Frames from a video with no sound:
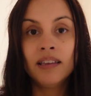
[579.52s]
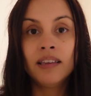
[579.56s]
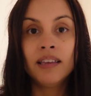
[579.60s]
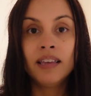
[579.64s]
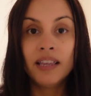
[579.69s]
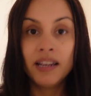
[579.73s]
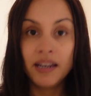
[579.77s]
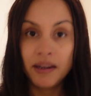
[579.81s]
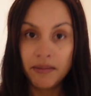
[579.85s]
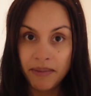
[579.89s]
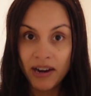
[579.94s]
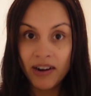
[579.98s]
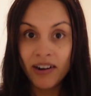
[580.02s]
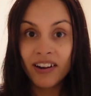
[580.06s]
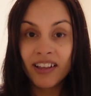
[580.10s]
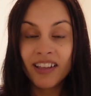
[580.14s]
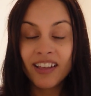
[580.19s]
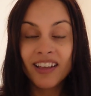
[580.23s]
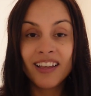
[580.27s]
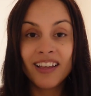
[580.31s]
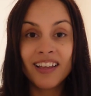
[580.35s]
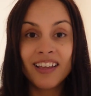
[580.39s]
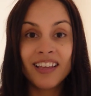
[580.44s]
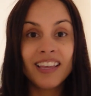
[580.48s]
in
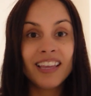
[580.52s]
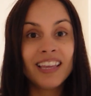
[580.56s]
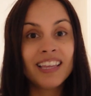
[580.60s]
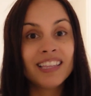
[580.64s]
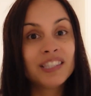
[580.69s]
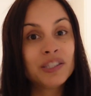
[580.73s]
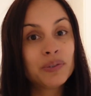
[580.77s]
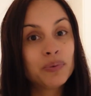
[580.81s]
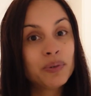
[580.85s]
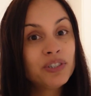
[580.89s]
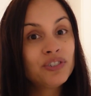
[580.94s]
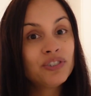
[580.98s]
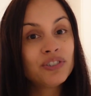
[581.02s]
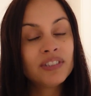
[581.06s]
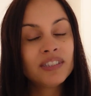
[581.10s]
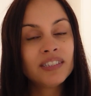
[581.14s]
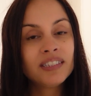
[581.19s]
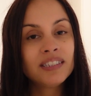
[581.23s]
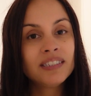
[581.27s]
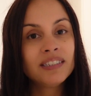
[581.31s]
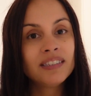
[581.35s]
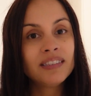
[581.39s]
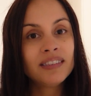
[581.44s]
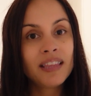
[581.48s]
America, in
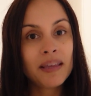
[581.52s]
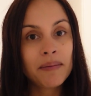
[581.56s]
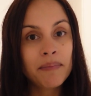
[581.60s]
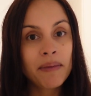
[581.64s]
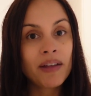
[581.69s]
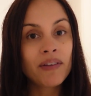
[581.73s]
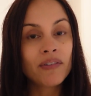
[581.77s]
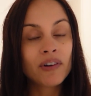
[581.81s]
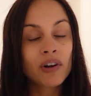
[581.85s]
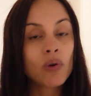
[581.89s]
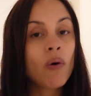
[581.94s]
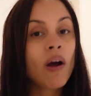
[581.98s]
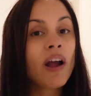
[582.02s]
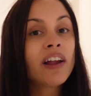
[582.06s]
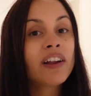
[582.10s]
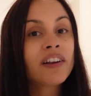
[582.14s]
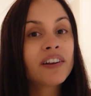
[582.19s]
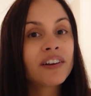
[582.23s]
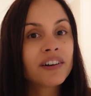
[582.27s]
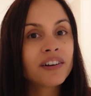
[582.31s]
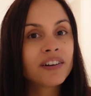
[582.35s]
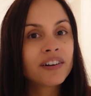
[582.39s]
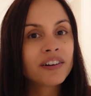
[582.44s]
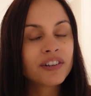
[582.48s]
Switzerland, they might
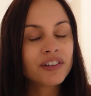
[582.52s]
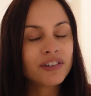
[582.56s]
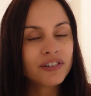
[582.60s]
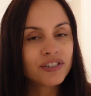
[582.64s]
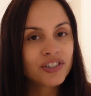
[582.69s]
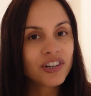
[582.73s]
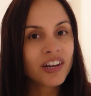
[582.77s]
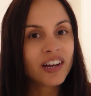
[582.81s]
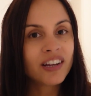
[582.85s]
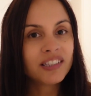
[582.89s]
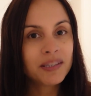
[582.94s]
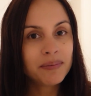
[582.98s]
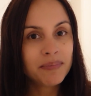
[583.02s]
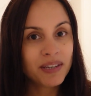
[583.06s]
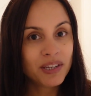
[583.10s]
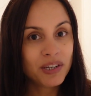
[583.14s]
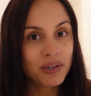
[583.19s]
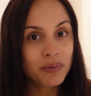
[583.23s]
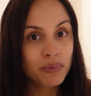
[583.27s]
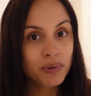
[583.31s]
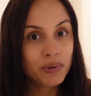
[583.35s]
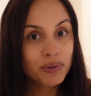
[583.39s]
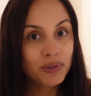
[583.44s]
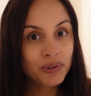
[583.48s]
require your child to be
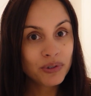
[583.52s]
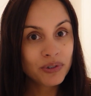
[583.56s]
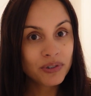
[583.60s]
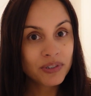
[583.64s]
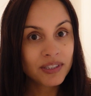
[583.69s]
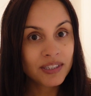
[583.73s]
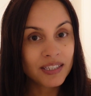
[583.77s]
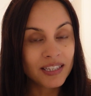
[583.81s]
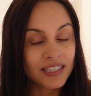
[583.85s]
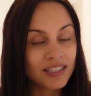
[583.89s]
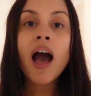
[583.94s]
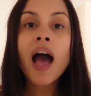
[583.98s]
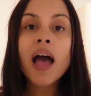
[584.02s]
in a booster seat.